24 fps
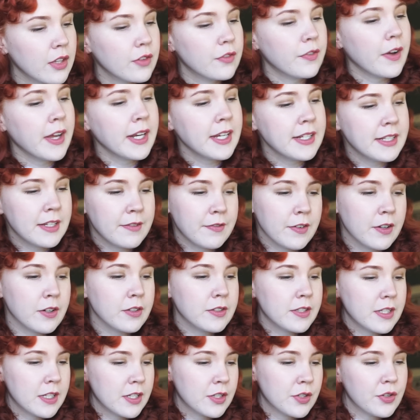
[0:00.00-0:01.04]
You find it
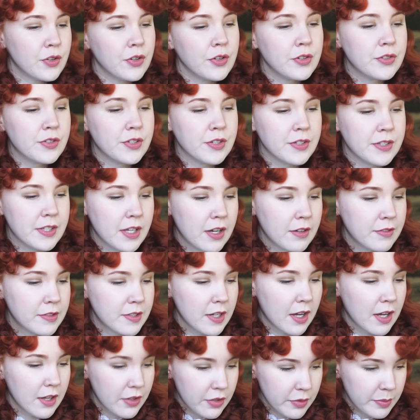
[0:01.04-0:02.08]
difficult to introduce yourself
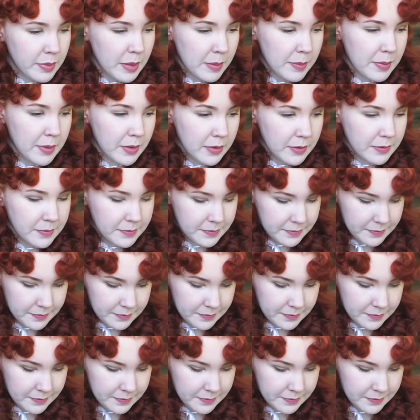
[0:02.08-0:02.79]
to other people.